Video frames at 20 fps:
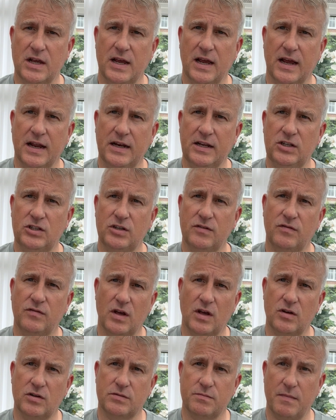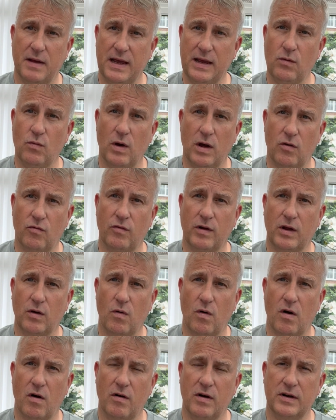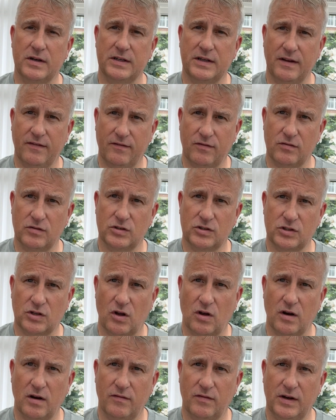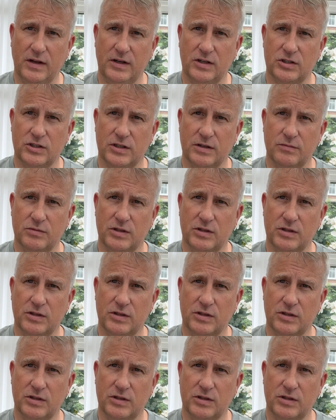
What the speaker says: And each of those may well require a different style of leadership.